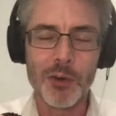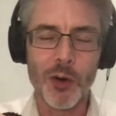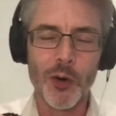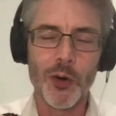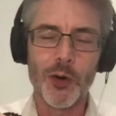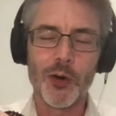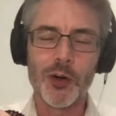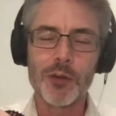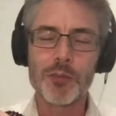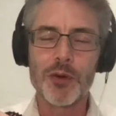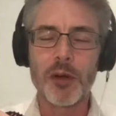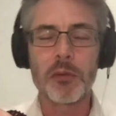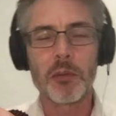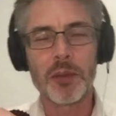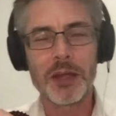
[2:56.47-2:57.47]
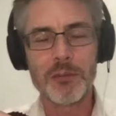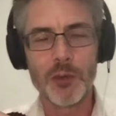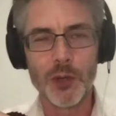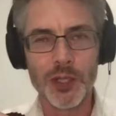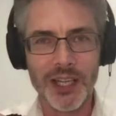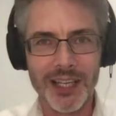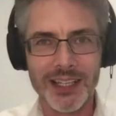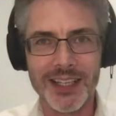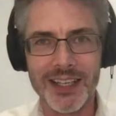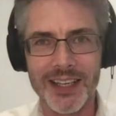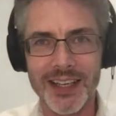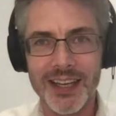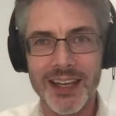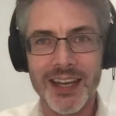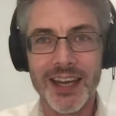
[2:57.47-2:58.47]
or probably more
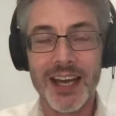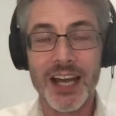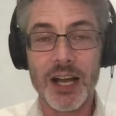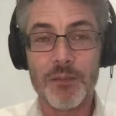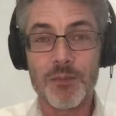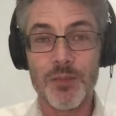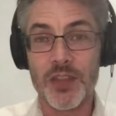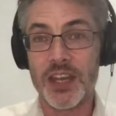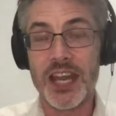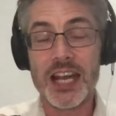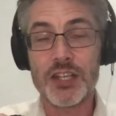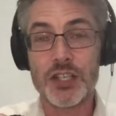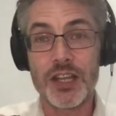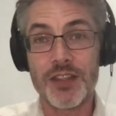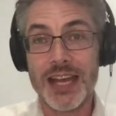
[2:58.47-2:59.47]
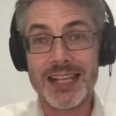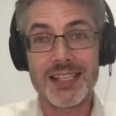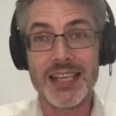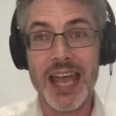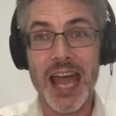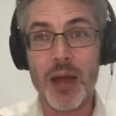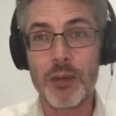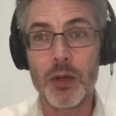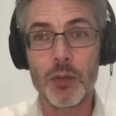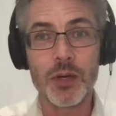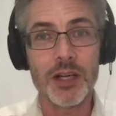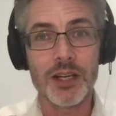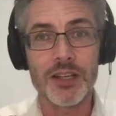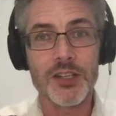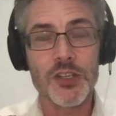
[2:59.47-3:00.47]
likely that actually that's how it
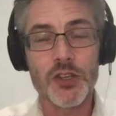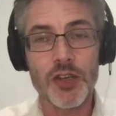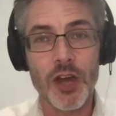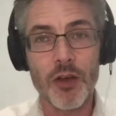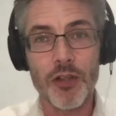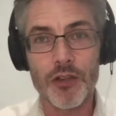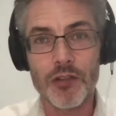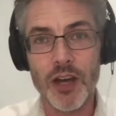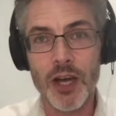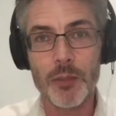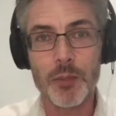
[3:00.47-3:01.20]
works. You know, there are